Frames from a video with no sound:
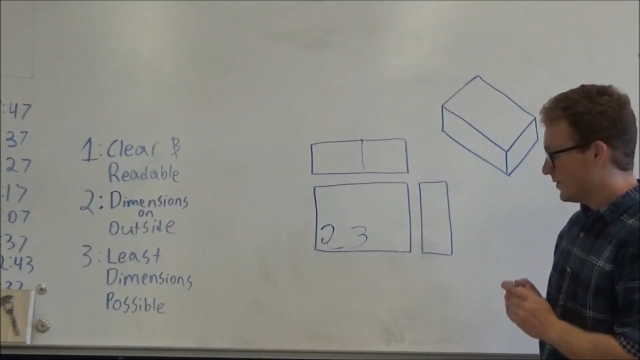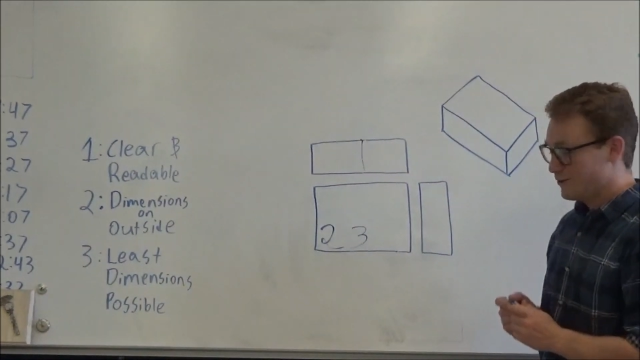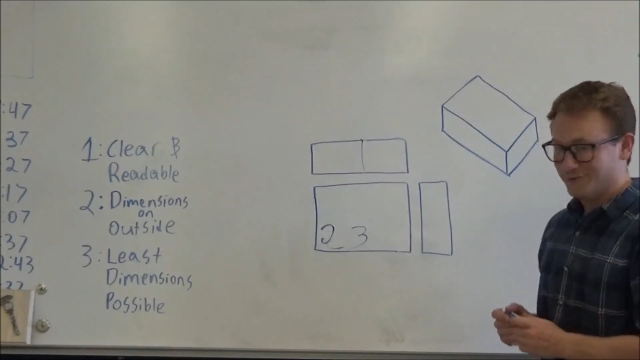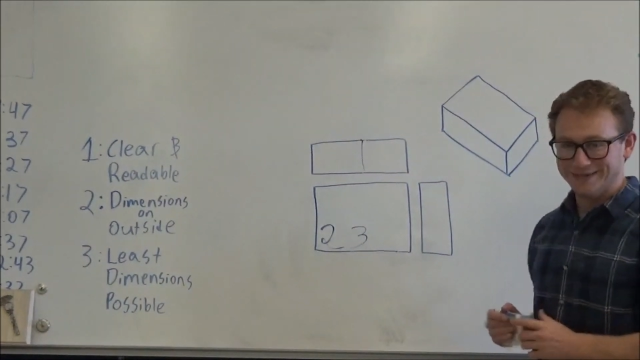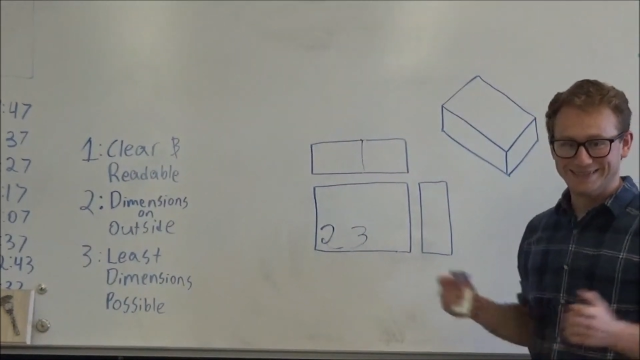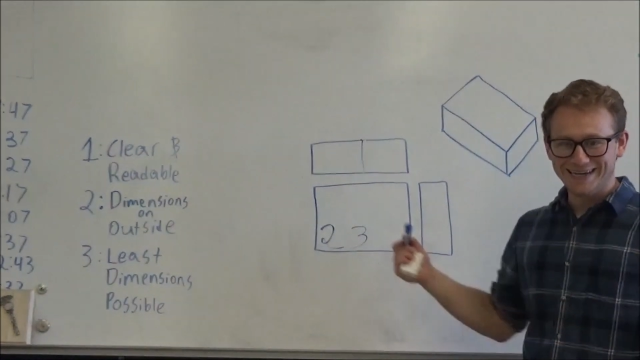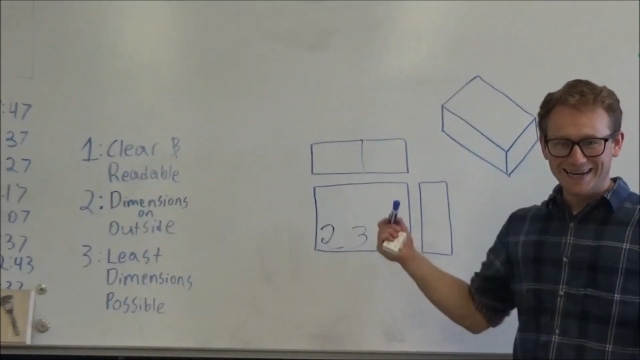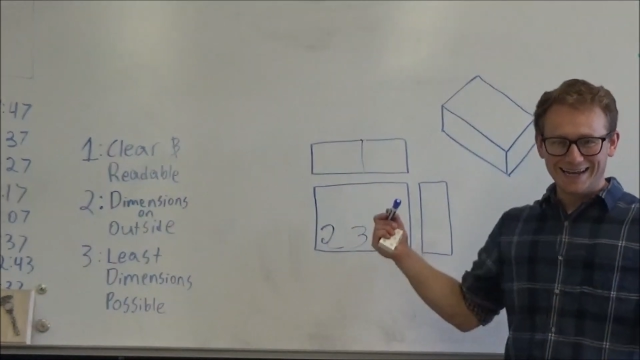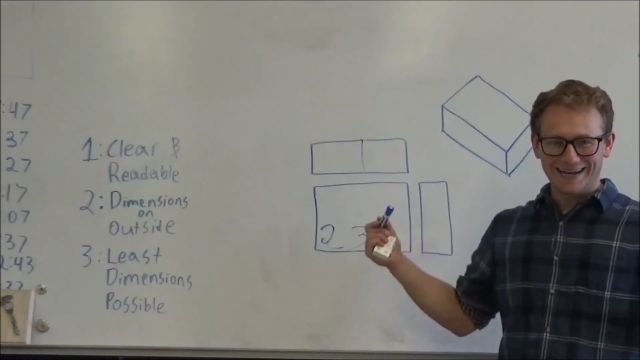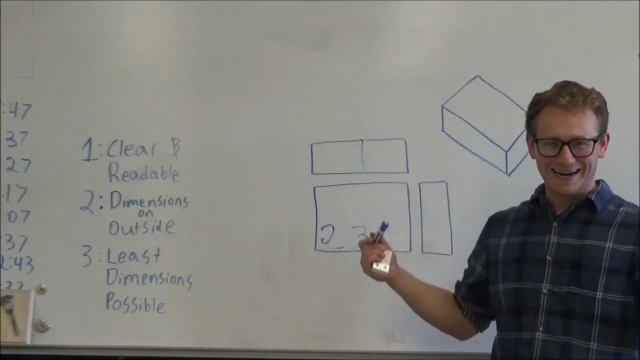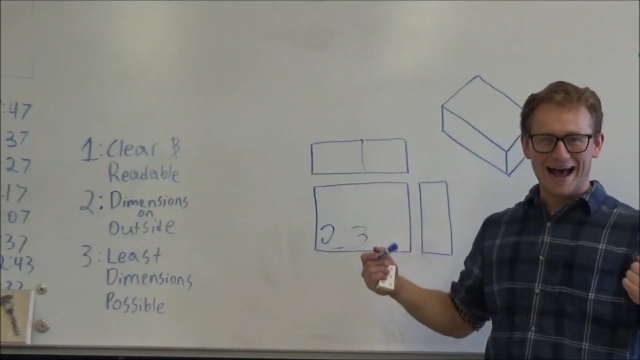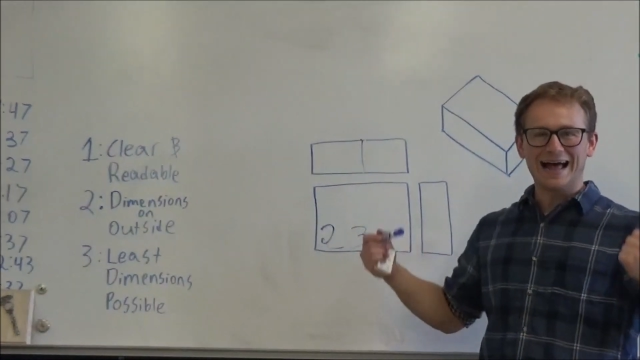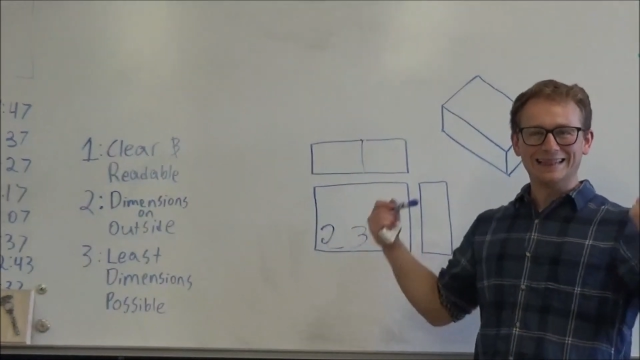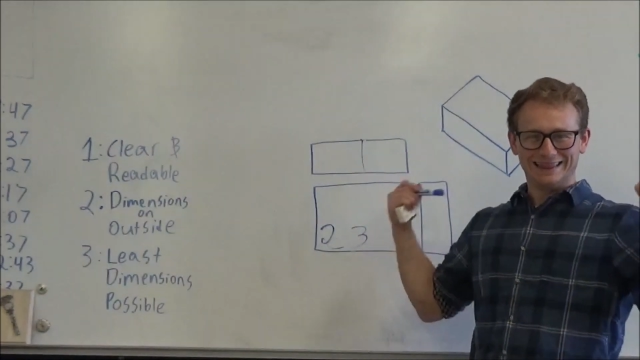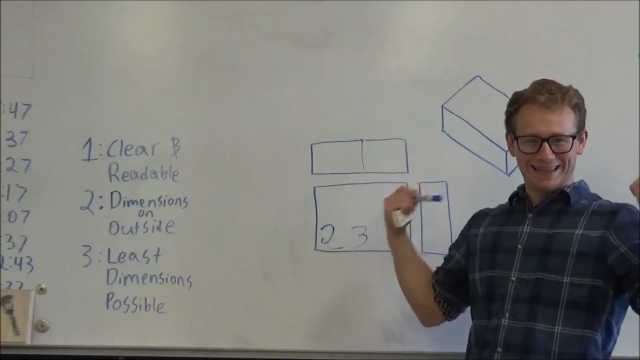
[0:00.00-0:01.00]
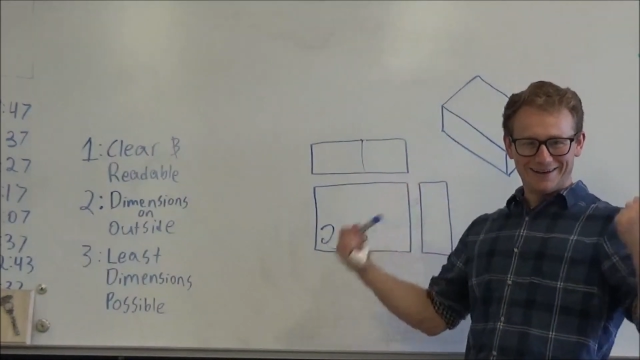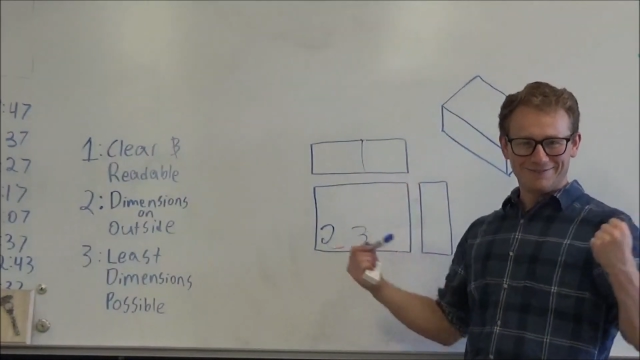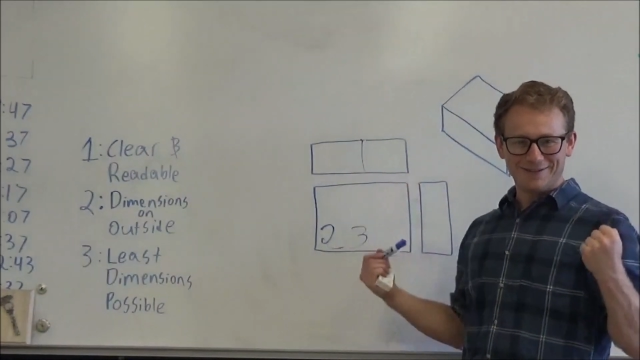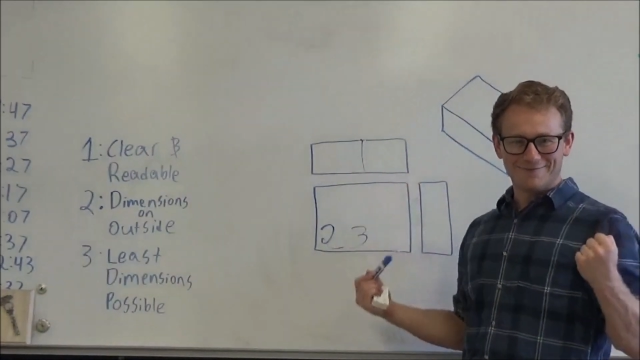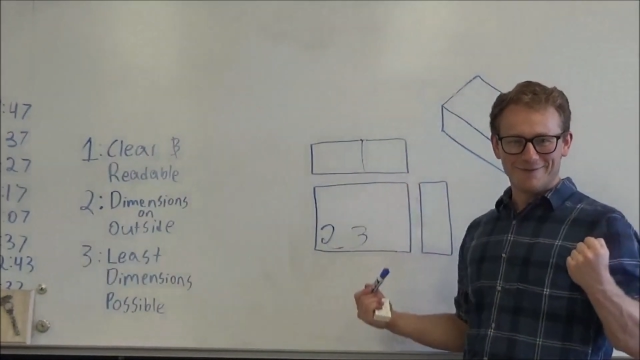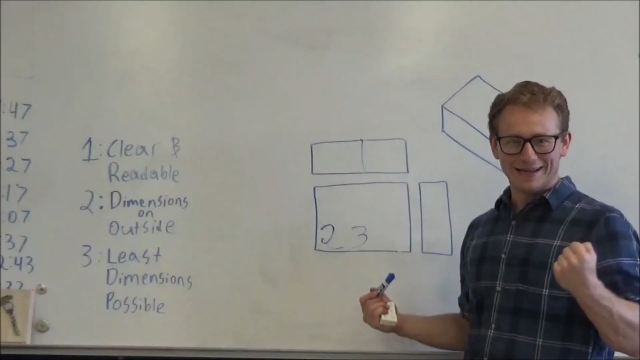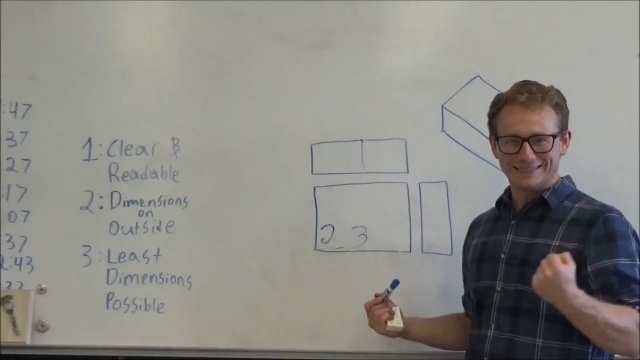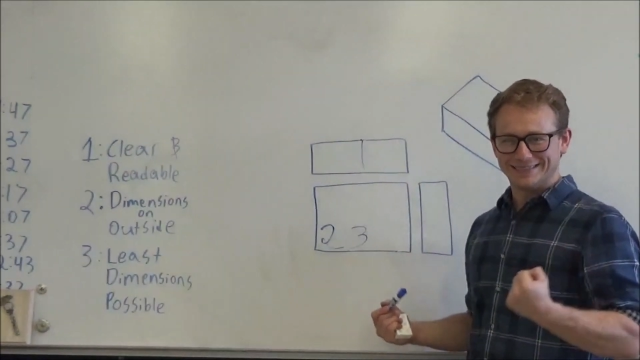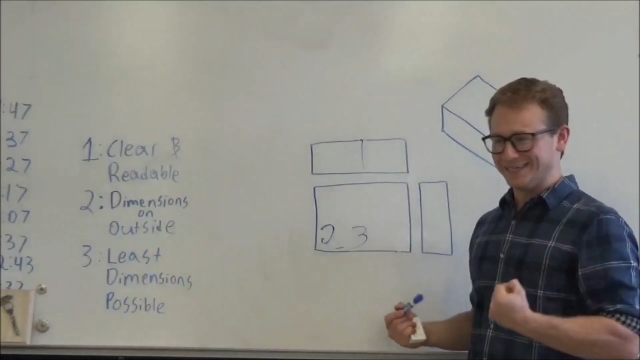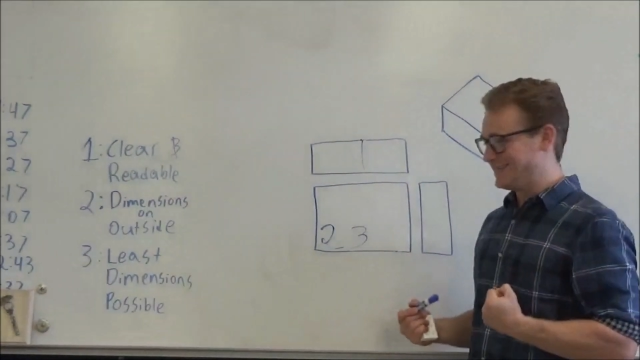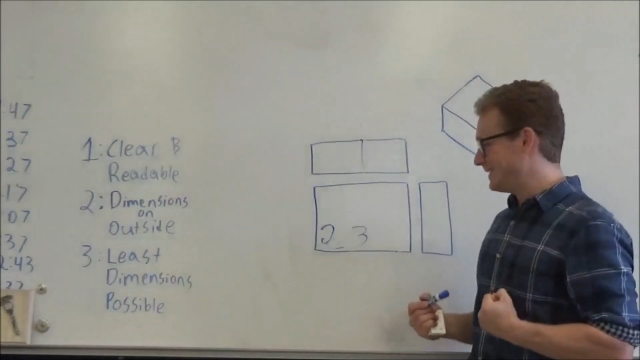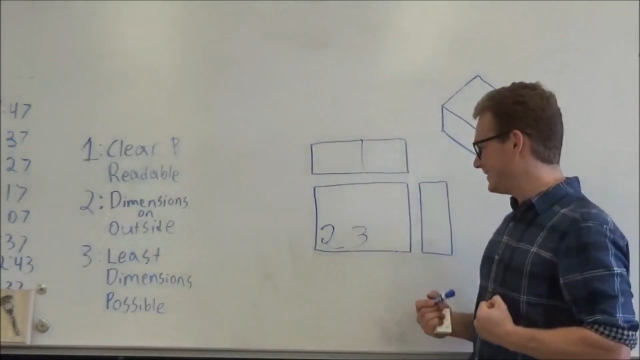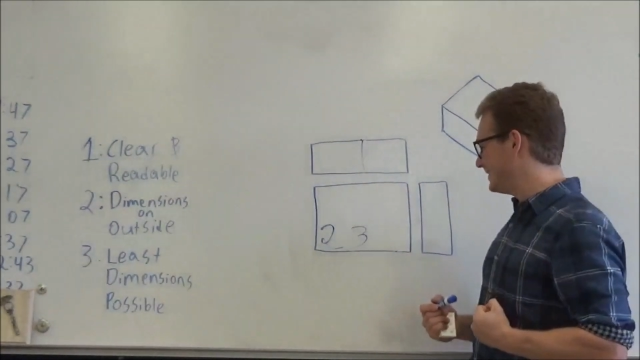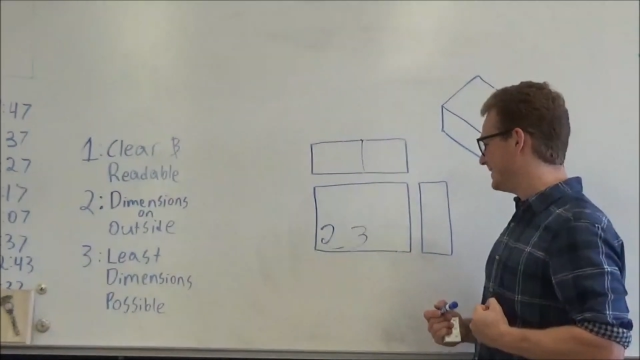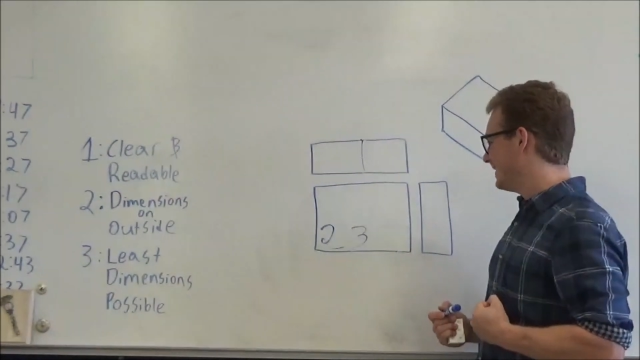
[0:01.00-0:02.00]
We did it! I love dimensioning.
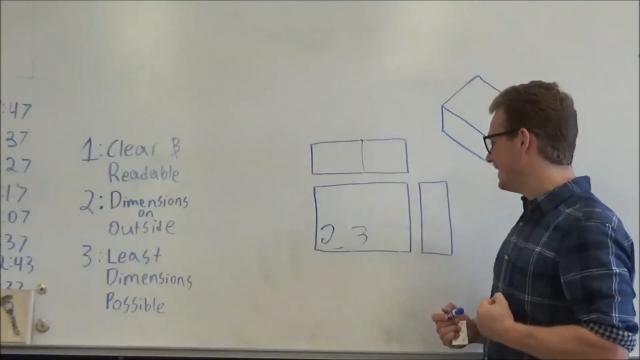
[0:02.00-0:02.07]
This is